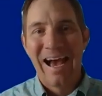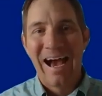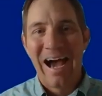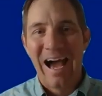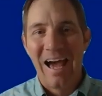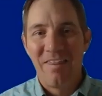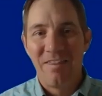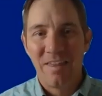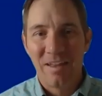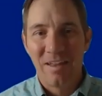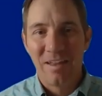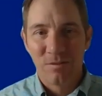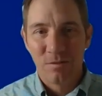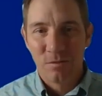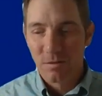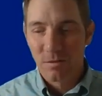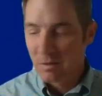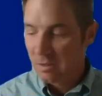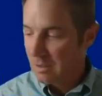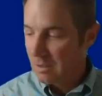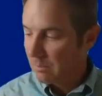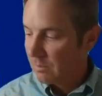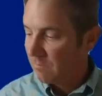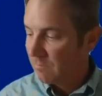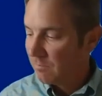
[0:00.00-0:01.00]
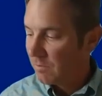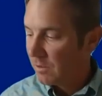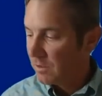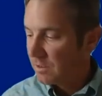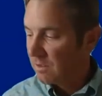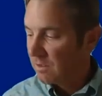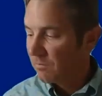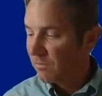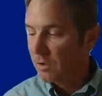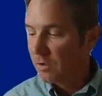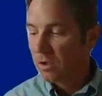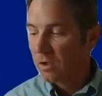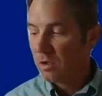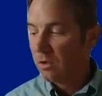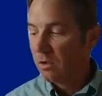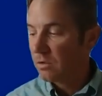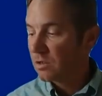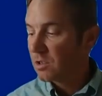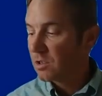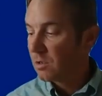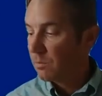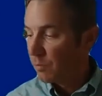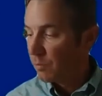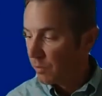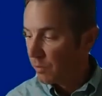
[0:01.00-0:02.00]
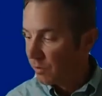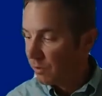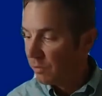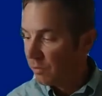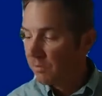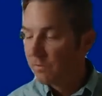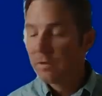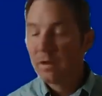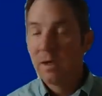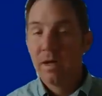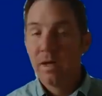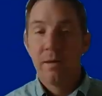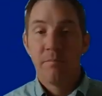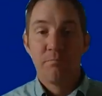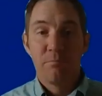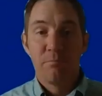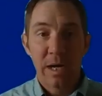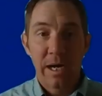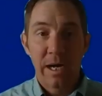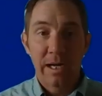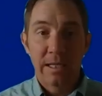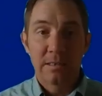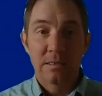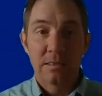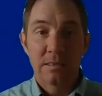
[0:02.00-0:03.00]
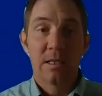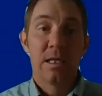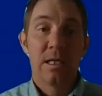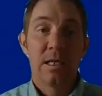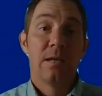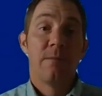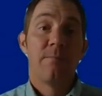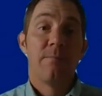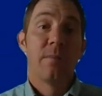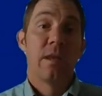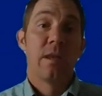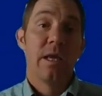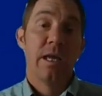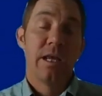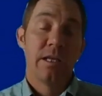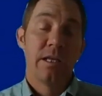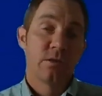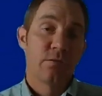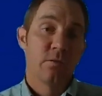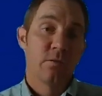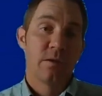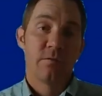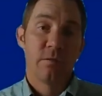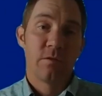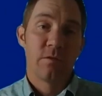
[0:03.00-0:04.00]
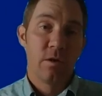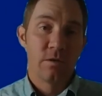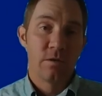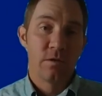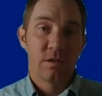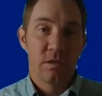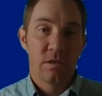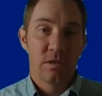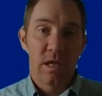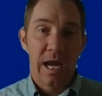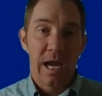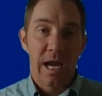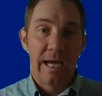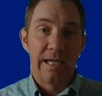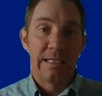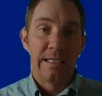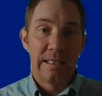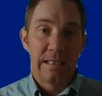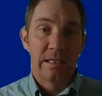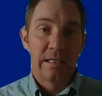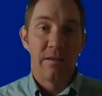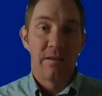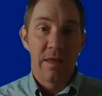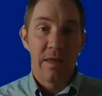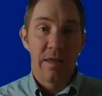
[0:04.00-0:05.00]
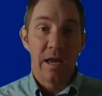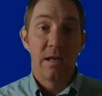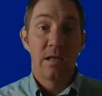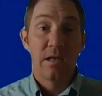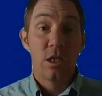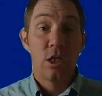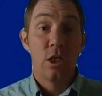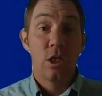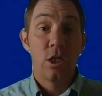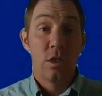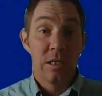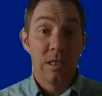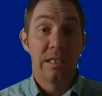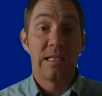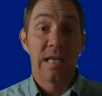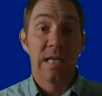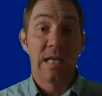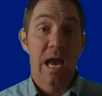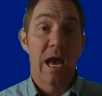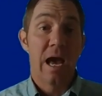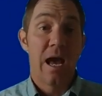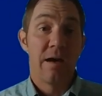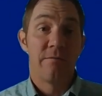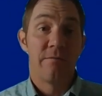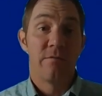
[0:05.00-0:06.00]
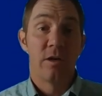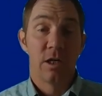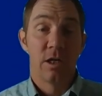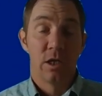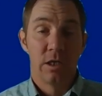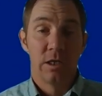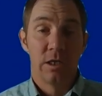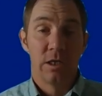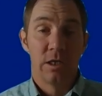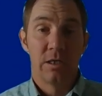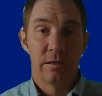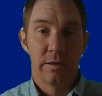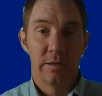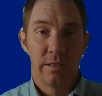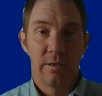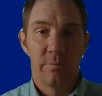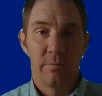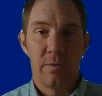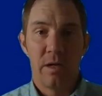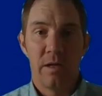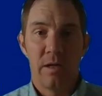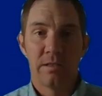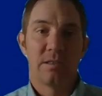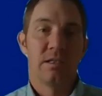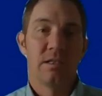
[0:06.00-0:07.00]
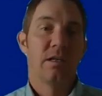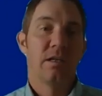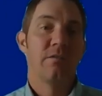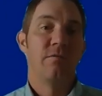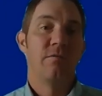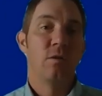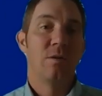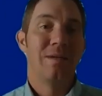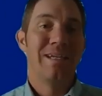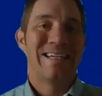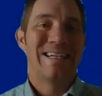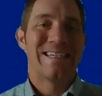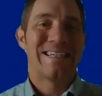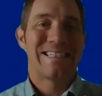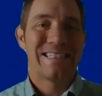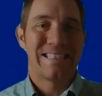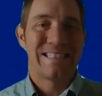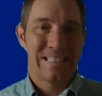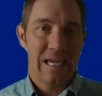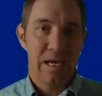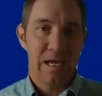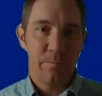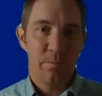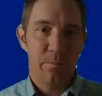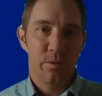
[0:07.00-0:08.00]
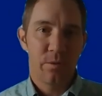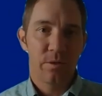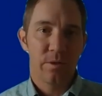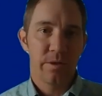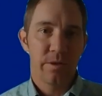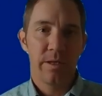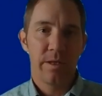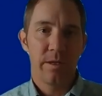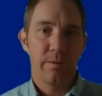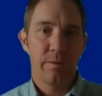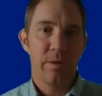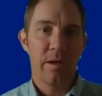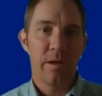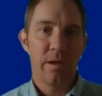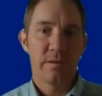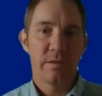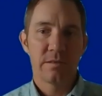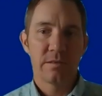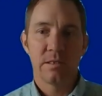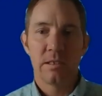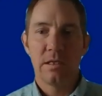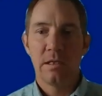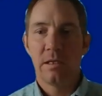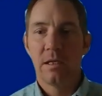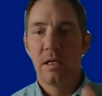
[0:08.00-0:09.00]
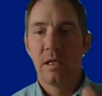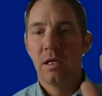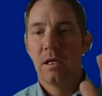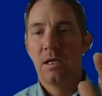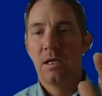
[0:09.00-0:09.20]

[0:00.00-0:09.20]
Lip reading: I think those are going to be very difficult to prove, but it sort of goes to the idea that you need to have a good cleaning policy. And if you need a sample cleaning policy,